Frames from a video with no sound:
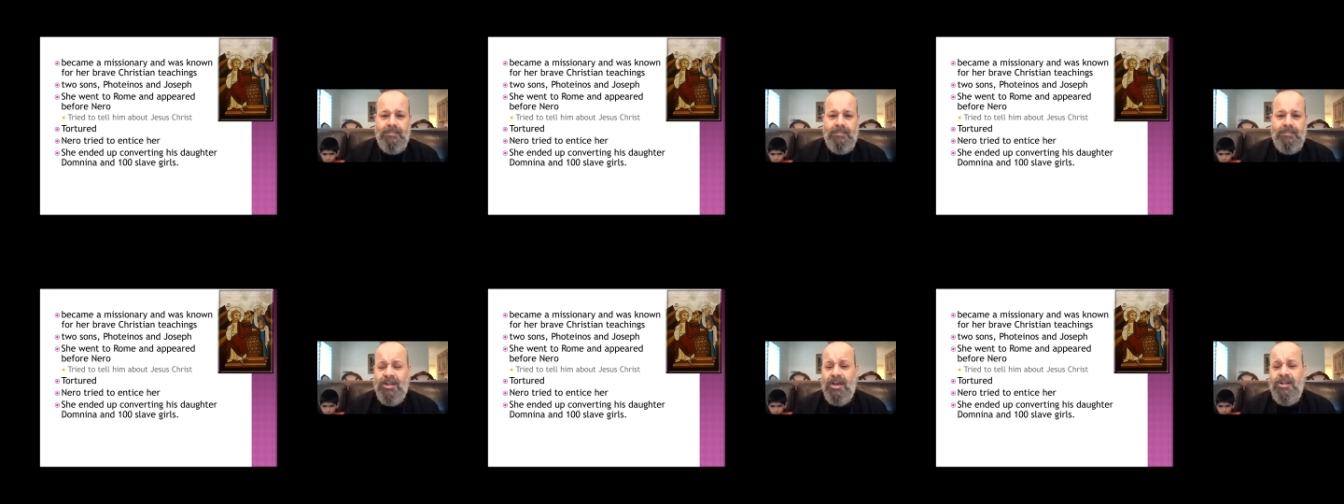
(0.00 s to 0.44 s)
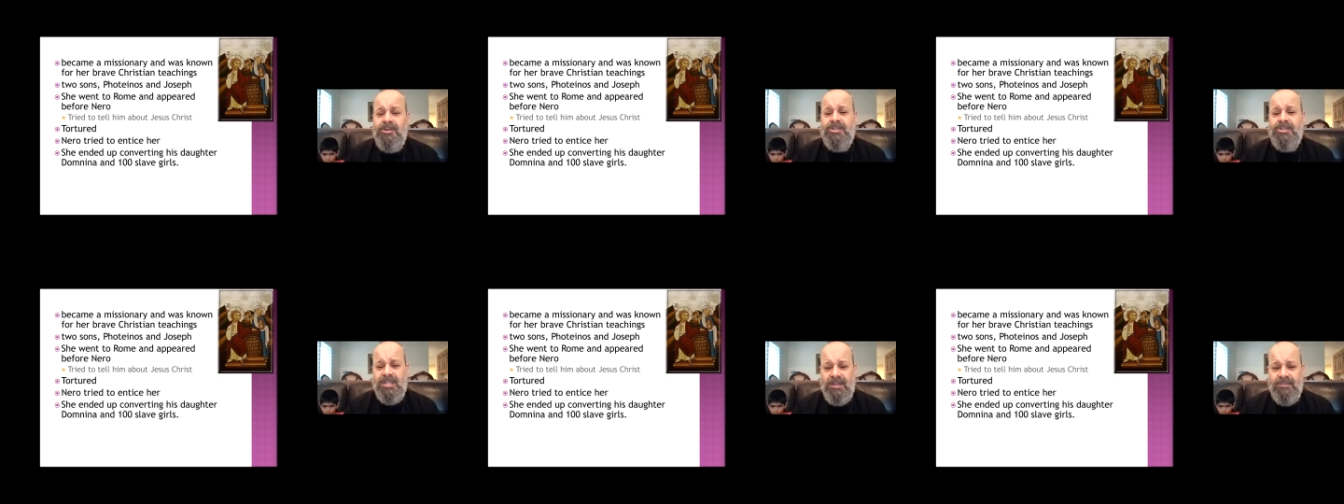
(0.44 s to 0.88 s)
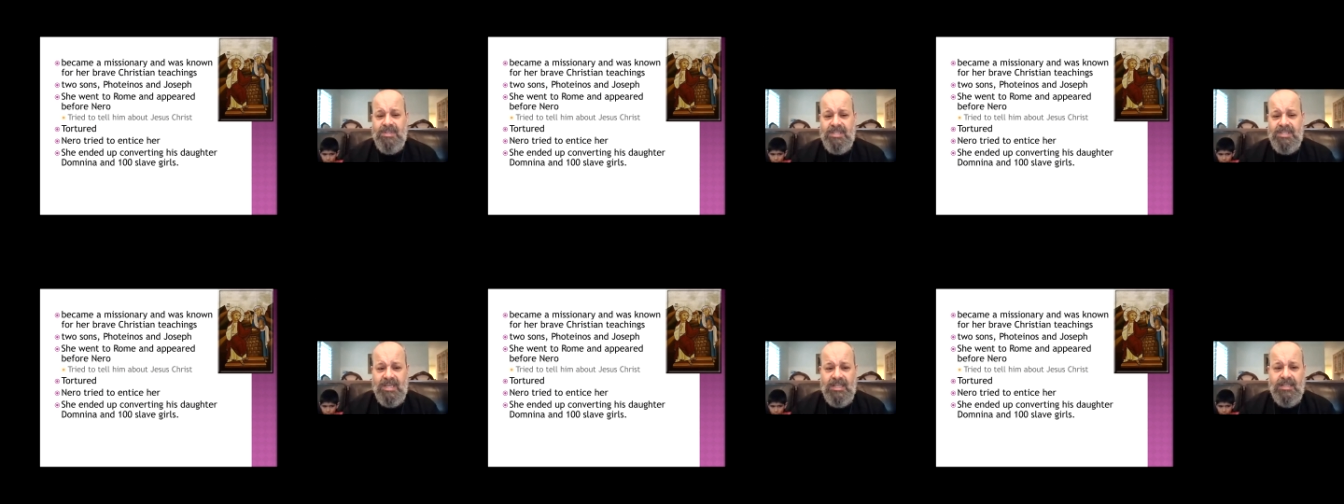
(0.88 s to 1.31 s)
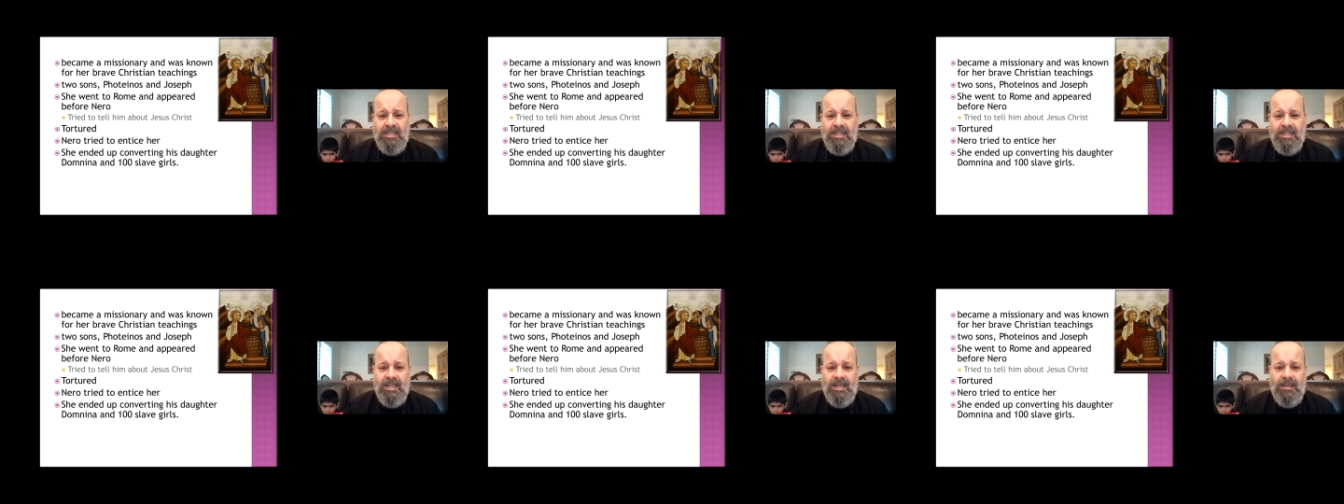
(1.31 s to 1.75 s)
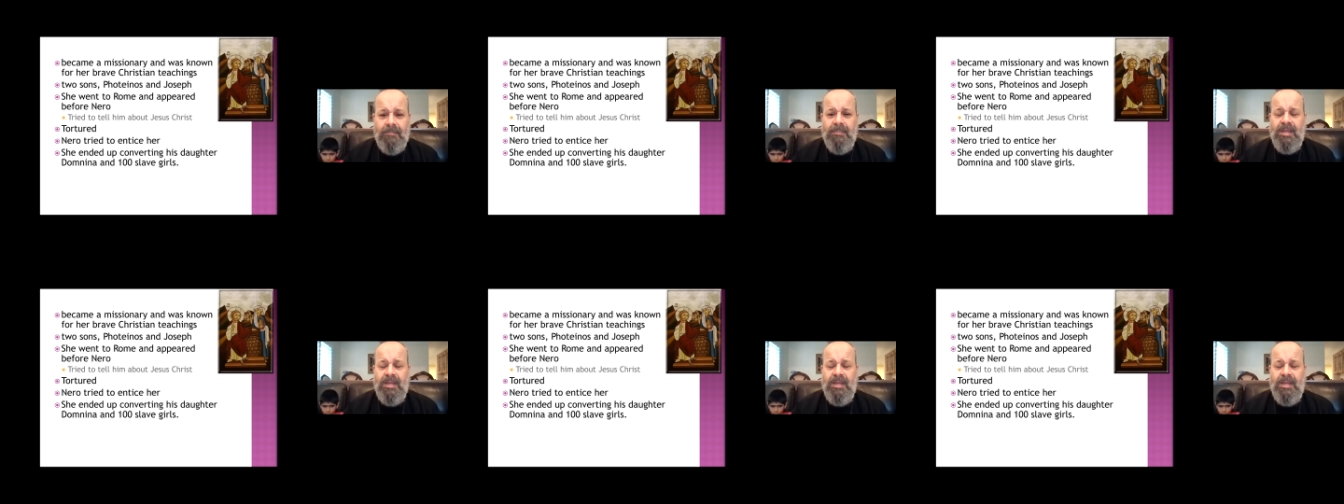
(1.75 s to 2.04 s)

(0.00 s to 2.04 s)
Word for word: sorry, 100 slaves. They sent, uh,